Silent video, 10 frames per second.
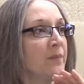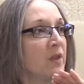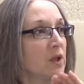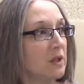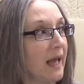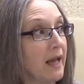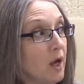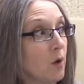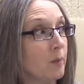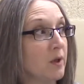the
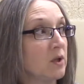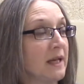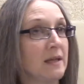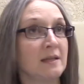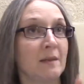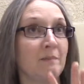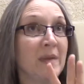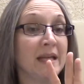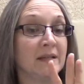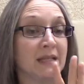Lego buildings, the
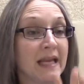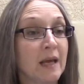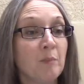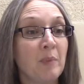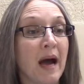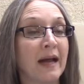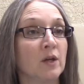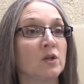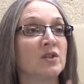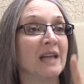men's
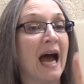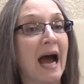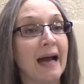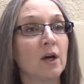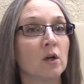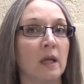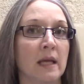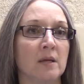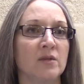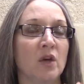empires, the
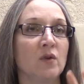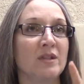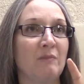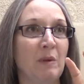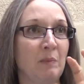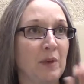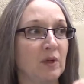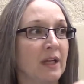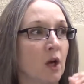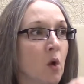hirelings, those that have been
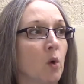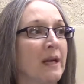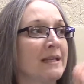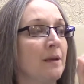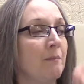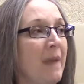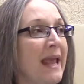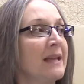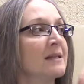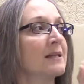building according to
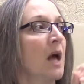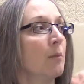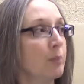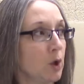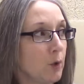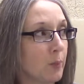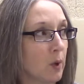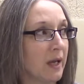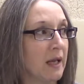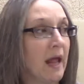man's
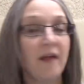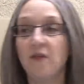blueprint,